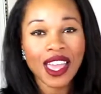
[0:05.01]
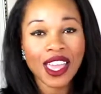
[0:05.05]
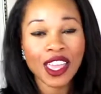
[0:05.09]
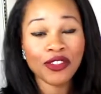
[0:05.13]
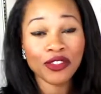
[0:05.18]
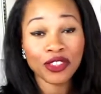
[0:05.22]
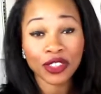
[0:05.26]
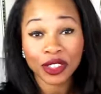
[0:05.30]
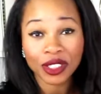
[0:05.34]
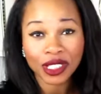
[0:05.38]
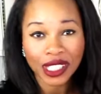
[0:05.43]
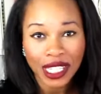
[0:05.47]

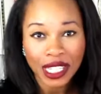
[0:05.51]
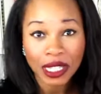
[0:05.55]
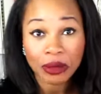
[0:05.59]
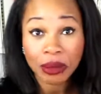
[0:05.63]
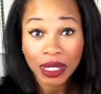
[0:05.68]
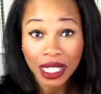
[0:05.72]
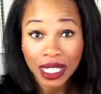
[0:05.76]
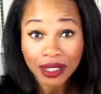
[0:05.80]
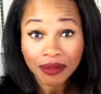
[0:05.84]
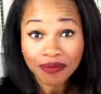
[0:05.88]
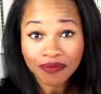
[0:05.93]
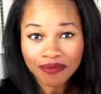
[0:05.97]
If you're like
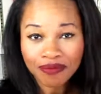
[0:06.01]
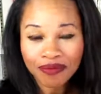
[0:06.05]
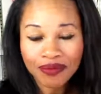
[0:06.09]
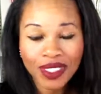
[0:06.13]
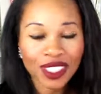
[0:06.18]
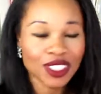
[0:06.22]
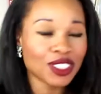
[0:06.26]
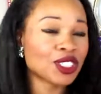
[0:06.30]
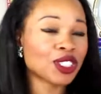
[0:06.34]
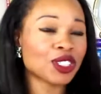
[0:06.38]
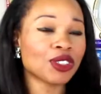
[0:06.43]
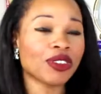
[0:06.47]
me,
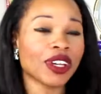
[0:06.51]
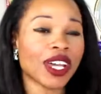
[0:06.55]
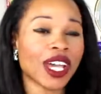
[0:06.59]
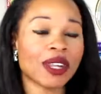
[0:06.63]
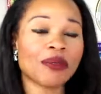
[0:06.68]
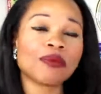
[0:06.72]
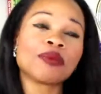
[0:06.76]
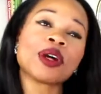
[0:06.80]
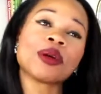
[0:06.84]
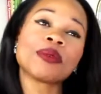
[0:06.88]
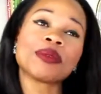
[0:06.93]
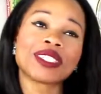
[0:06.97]
you've
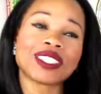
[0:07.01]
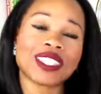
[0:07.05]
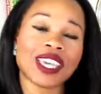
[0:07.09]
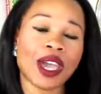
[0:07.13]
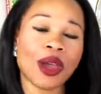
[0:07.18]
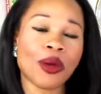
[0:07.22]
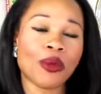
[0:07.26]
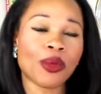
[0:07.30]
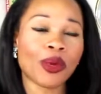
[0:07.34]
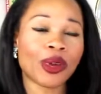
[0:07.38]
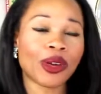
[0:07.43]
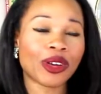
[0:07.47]
had moments
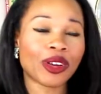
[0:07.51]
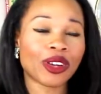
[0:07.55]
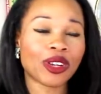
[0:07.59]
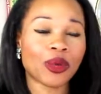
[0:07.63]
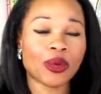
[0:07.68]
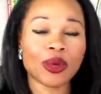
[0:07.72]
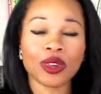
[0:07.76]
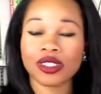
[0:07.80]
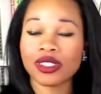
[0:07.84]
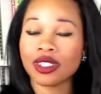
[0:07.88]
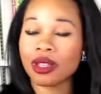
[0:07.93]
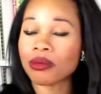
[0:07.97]
at
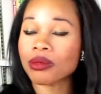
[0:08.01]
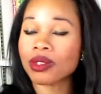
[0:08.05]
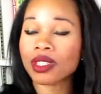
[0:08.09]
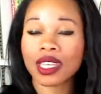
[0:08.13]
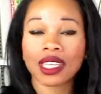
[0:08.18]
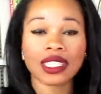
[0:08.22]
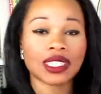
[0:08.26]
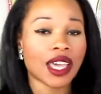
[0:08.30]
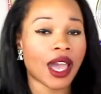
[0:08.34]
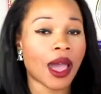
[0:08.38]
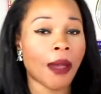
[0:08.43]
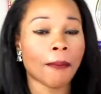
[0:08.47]
work where something
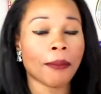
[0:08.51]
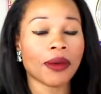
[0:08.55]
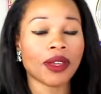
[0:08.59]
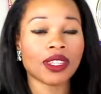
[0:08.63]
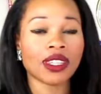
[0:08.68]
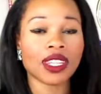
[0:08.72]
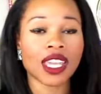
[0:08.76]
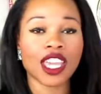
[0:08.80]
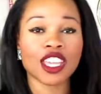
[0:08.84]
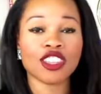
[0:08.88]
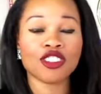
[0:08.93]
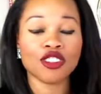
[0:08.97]
has
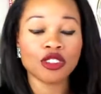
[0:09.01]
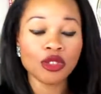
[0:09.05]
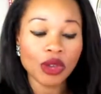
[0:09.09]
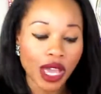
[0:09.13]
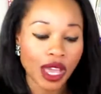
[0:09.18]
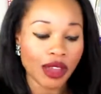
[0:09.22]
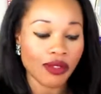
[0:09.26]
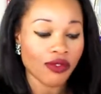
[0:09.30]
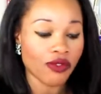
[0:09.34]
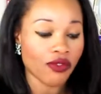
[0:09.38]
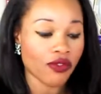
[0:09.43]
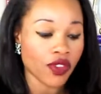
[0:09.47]
happened and you
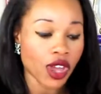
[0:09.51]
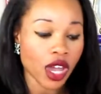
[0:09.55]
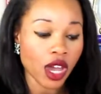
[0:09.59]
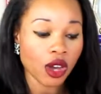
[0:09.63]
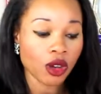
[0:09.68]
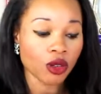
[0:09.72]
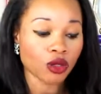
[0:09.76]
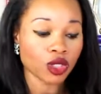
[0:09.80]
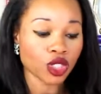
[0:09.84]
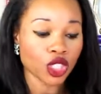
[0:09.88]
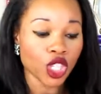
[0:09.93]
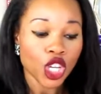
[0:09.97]
have
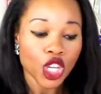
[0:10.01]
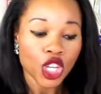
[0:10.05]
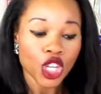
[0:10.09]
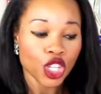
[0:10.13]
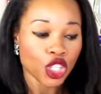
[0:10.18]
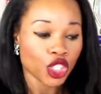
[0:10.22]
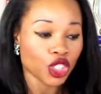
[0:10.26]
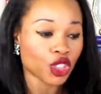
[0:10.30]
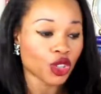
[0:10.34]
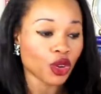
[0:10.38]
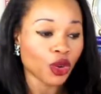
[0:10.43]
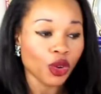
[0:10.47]
felt
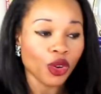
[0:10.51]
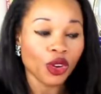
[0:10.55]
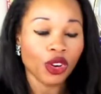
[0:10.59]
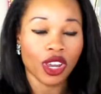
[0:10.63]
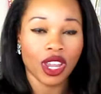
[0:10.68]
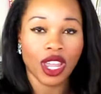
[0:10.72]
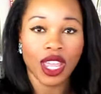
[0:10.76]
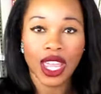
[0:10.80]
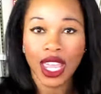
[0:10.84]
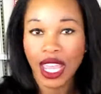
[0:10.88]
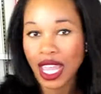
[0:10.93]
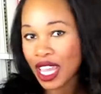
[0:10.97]

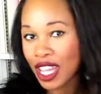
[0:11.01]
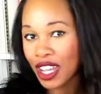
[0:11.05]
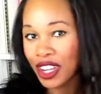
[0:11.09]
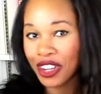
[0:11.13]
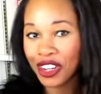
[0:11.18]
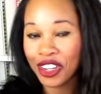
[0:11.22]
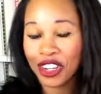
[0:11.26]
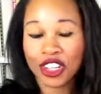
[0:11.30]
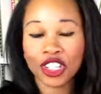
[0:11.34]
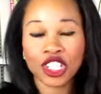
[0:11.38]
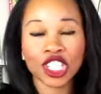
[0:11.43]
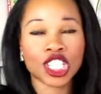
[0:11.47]
your
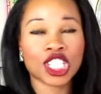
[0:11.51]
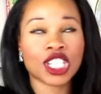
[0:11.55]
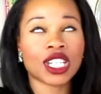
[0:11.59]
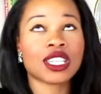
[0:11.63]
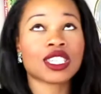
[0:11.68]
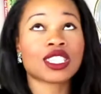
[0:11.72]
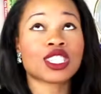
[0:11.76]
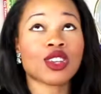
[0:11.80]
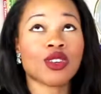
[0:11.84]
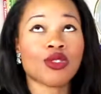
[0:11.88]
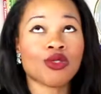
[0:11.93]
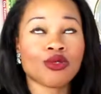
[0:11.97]
anger
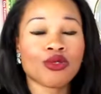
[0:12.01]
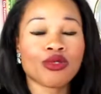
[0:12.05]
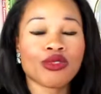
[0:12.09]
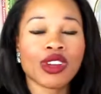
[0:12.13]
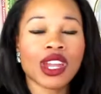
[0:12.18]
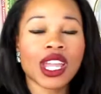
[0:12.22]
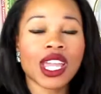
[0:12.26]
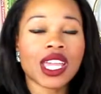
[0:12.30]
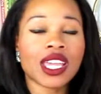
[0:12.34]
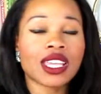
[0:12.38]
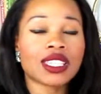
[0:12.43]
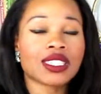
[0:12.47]
just
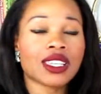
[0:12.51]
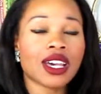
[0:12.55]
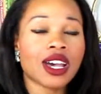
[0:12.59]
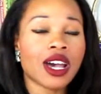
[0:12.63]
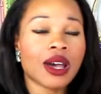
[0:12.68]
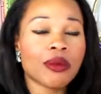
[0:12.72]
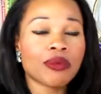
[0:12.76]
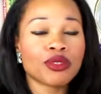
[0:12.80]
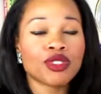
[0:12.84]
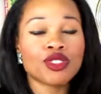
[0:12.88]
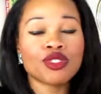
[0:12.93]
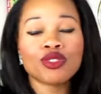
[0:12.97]
raise
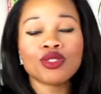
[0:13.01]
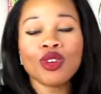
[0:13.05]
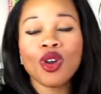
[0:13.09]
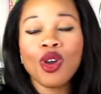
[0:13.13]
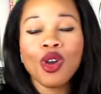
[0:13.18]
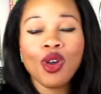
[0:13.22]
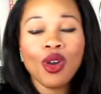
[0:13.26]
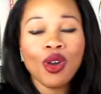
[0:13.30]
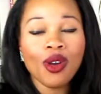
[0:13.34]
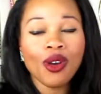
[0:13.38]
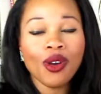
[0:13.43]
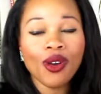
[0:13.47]
up
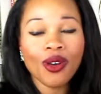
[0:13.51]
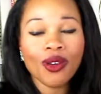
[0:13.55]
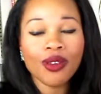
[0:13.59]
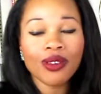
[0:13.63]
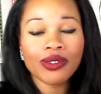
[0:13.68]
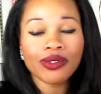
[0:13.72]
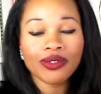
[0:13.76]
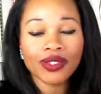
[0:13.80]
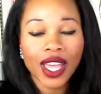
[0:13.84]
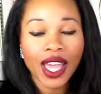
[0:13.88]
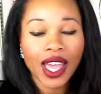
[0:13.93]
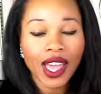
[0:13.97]
so
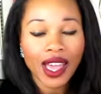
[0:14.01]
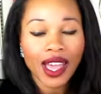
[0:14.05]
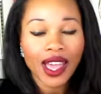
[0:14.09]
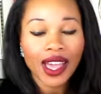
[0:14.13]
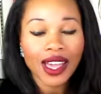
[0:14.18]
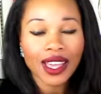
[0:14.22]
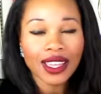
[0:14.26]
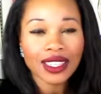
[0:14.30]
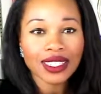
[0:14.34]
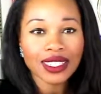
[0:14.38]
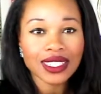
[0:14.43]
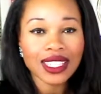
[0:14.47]

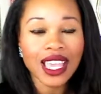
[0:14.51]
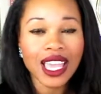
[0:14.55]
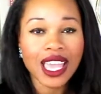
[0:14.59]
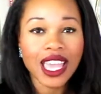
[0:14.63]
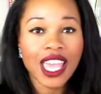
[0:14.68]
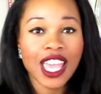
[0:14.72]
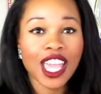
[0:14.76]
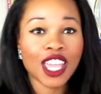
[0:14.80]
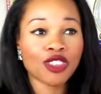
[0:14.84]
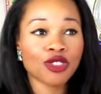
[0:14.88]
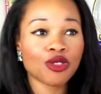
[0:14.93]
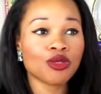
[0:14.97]
fast
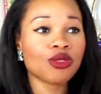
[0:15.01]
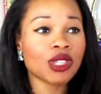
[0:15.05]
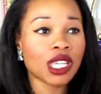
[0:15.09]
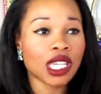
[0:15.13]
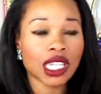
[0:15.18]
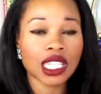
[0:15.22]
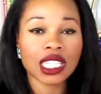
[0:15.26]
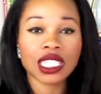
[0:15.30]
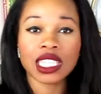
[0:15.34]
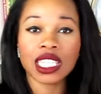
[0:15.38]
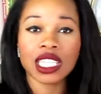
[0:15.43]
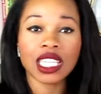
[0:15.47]
and you
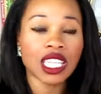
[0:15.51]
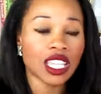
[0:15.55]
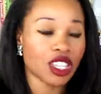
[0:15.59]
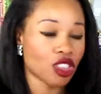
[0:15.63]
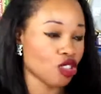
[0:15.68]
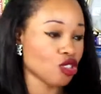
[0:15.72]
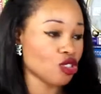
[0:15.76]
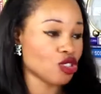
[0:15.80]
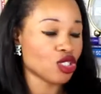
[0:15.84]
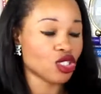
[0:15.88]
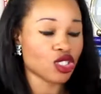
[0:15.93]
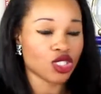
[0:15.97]
needed to
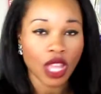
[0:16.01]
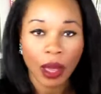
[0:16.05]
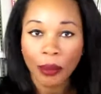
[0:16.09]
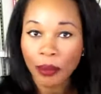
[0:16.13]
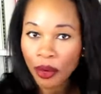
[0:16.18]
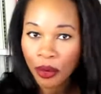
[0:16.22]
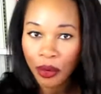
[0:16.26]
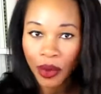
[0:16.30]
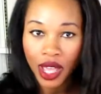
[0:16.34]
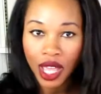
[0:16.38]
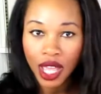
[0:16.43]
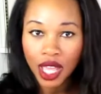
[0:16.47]
either step
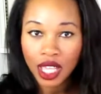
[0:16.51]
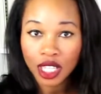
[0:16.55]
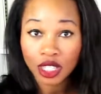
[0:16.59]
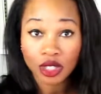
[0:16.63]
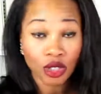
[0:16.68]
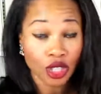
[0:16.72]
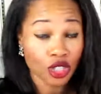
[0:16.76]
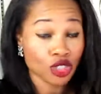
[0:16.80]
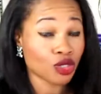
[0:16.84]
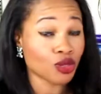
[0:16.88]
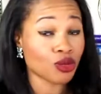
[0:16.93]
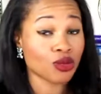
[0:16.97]
away
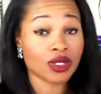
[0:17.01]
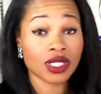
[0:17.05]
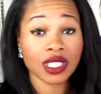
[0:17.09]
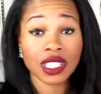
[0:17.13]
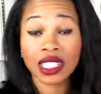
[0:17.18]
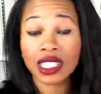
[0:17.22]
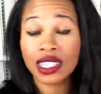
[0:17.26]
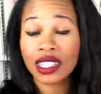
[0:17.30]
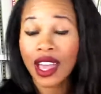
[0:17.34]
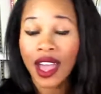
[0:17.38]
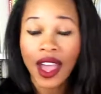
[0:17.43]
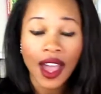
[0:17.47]
so that you
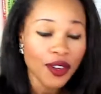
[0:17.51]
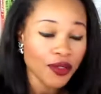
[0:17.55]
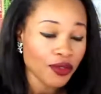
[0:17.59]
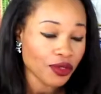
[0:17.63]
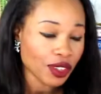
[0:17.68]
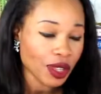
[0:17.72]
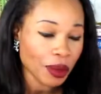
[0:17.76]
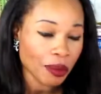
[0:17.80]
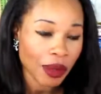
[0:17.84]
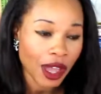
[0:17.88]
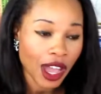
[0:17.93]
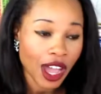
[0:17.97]
did not
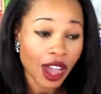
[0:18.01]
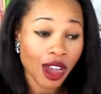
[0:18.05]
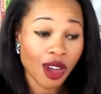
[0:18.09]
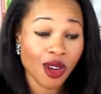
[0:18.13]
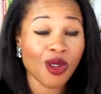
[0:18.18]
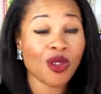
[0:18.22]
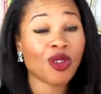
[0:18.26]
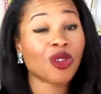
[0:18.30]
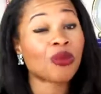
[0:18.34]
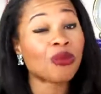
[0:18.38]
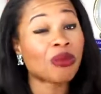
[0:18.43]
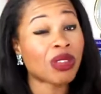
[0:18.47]
flip
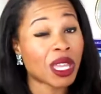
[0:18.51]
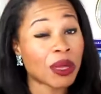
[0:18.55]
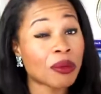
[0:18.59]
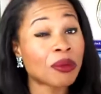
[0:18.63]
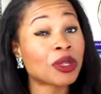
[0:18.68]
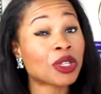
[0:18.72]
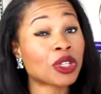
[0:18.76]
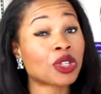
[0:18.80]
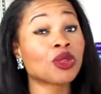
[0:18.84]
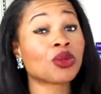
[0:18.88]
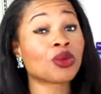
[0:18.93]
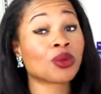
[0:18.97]
out, or
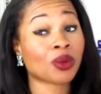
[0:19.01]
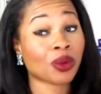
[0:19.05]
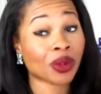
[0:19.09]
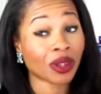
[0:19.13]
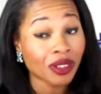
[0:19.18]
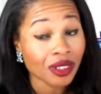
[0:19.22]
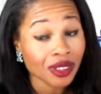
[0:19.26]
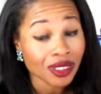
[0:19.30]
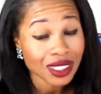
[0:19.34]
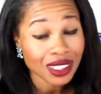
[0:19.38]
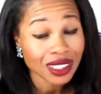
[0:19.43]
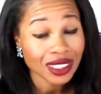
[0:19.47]
maybe you
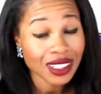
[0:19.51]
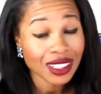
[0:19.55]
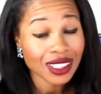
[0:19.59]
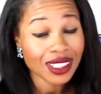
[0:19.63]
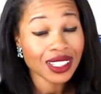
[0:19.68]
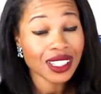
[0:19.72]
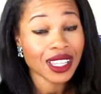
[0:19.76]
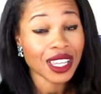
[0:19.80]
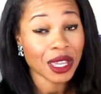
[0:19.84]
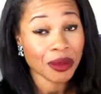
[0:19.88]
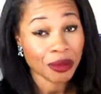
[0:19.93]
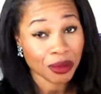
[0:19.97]
weren't
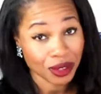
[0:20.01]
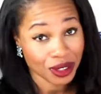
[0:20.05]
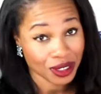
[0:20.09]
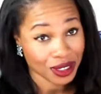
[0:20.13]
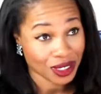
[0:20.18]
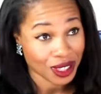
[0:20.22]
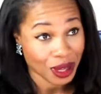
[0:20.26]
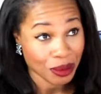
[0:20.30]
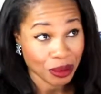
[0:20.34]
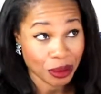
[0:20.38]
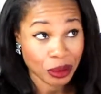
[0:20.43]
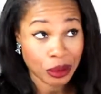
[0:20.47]
able to
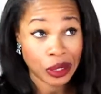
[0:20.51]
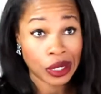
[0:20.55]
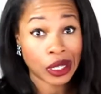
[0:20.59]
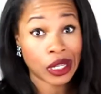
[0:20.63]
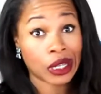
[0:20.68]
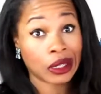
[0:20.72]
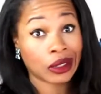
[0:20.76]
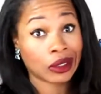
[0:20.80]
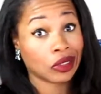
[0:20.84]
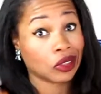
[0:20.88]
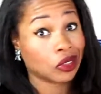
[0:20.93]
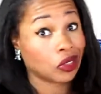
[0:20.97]
step
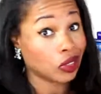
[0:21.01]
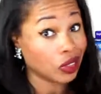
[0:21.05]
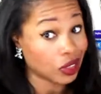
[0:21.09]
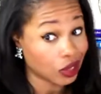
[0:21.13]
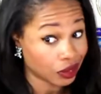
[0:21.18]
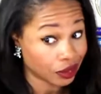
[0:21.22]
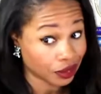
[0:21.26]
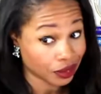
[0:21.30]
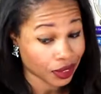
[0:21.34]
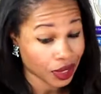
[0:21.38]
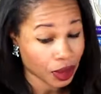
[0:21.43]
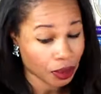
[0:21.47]
away and you
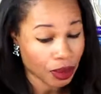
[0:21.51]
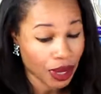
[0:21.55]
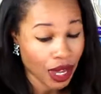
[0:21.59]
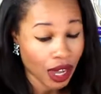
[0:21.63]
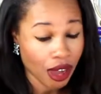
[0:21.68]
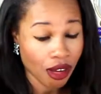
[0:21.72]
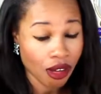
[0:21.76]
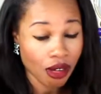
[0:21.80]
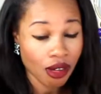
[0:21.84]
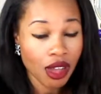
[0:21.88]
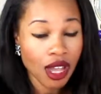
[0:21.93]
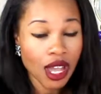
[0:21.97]
did flip
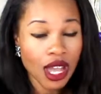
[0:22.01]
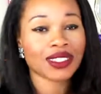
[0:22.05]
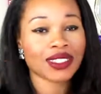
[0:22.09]
out.